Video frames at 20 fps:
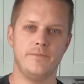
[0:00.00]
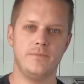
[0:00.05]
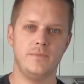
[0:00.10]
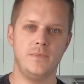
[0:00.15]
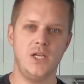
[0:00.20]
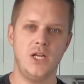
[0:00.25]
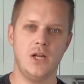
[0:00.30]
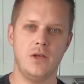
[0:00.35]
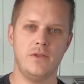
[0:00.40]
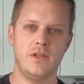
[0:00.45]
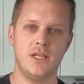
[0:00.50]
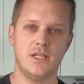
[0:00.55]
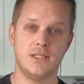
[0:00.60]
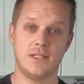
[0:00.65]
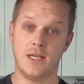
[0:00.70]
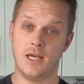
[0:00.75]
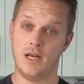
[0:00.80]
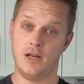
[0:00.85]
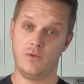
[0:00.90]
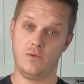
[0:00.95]
you know, the
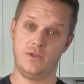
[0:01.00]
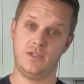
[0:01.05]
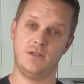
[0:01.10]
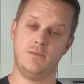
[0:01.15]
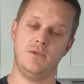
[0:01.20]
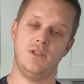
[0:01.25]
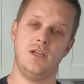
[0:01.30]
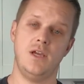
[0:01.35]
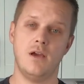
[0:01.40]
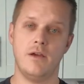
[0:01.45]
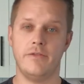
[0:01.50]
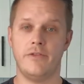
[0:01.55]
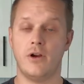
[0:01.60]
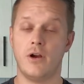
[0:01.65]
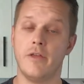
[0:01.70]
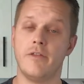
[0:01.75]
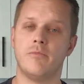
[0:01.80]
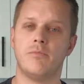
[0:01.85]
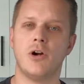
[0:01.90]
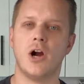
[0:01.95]
aesthetic with some of
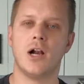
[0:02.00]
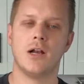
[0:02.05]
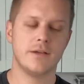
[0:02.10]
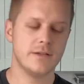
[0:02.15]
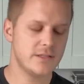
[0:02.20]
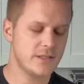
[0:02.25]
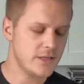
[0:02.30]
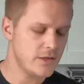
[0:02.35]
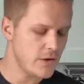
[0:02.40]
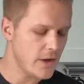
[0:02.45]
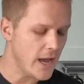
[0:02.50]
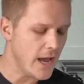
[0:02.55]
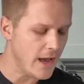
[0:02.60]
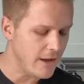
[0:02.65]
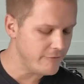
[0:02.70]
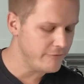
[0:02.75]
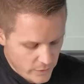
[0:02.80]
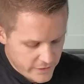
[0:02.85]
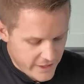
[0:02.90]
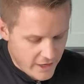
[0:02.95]
their other products that you
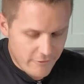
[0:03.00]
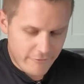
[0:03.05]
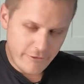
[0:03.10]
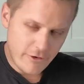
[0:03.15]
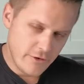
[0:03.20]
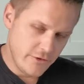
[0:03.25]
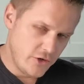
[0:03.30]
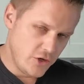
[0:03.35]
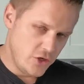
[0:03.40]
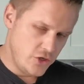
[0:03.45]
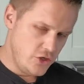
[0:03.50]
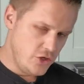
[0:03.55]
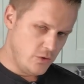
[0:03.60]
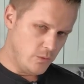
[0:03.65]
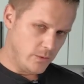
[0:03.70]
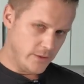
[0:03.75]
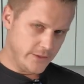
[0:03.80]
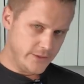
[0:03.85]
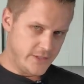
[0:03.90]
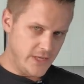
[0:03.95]
have. Without further ado,
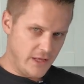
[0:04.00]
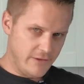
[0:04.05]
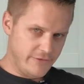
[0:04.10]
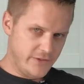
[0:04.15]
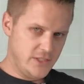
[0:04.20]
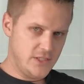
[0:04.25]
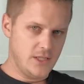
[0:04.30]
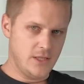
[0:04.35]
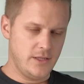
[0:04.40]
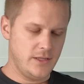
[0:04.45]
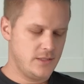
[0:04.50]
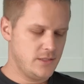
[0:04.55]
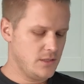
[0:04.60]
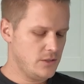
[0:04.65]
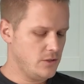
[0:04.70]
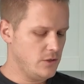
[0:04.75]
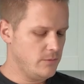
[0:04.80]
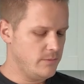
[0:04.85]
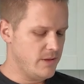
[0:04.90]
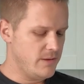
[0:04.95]
we'll delve into this a
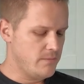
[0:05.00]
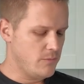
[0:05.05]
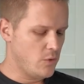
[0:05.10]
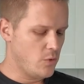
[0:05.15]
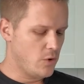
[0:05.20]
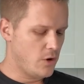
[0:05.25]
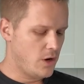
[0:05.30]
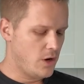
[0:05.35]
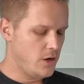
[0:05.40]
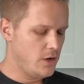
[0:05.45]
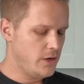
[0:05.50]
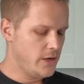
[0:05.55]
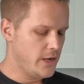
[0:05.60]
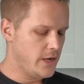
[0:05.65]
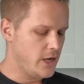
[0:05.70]
little bit more.